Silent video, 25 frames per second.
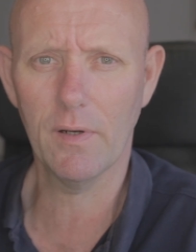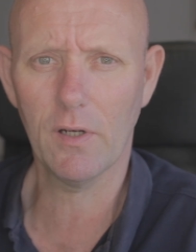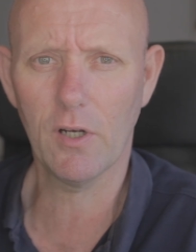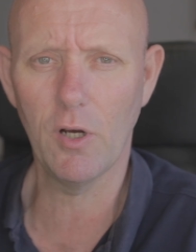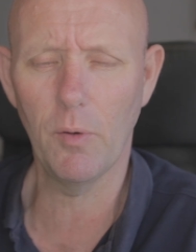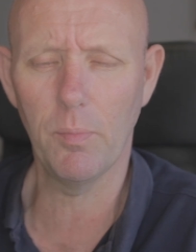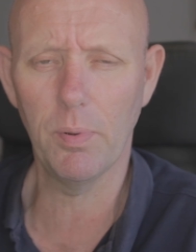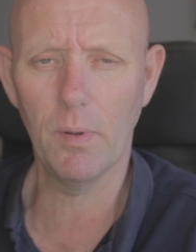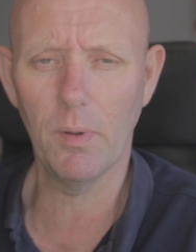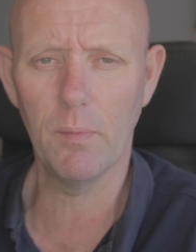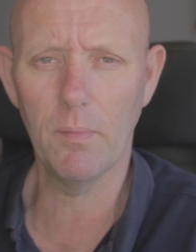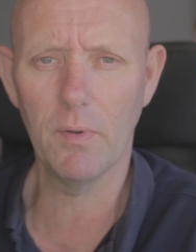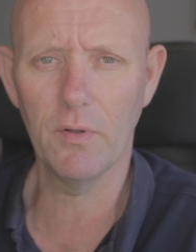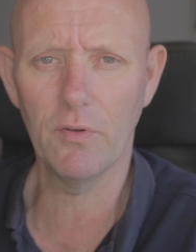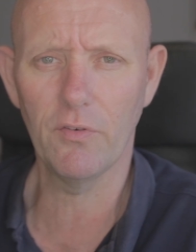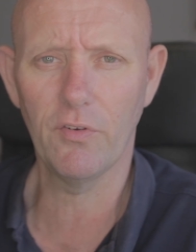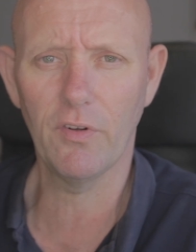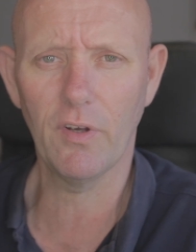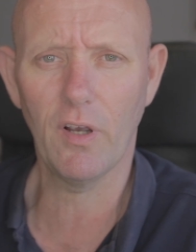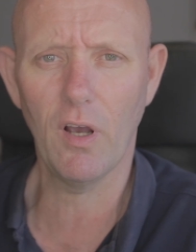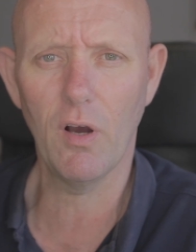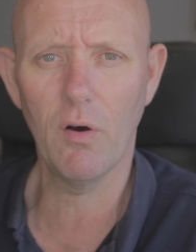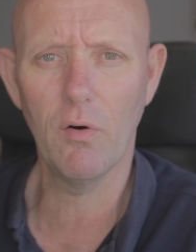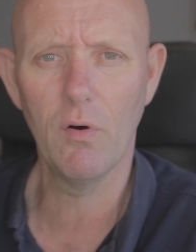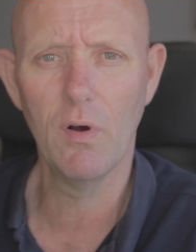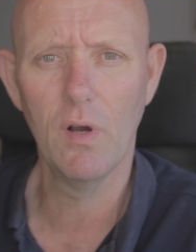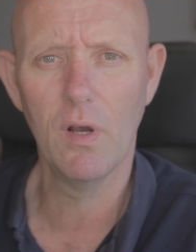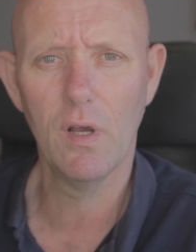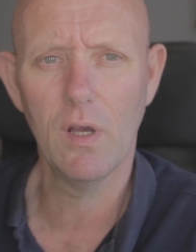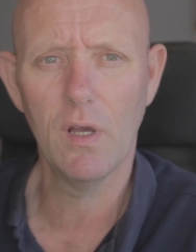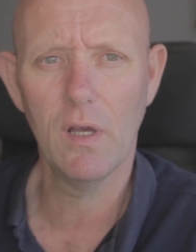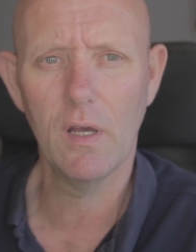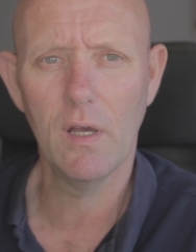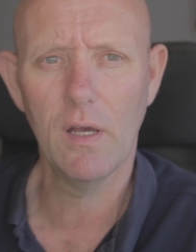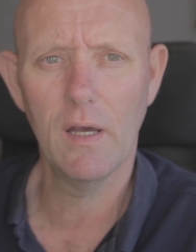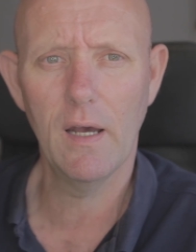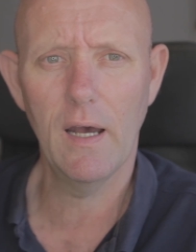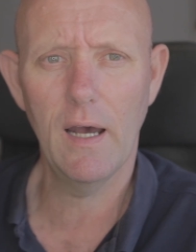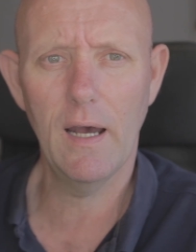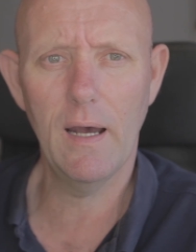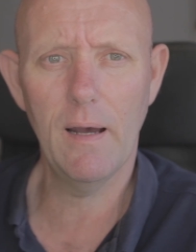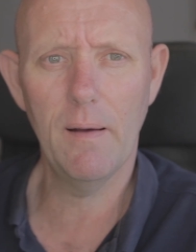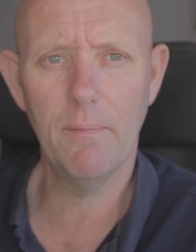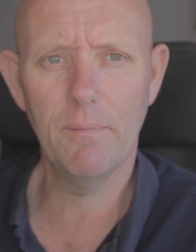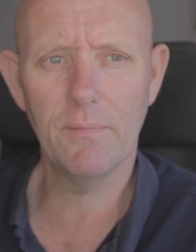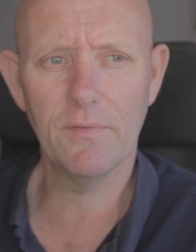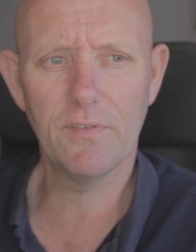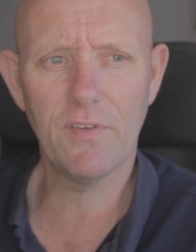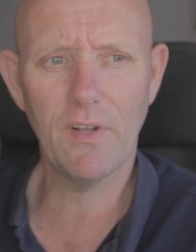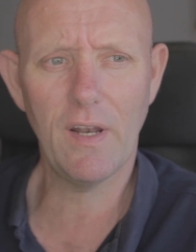a couple of months ago. Um,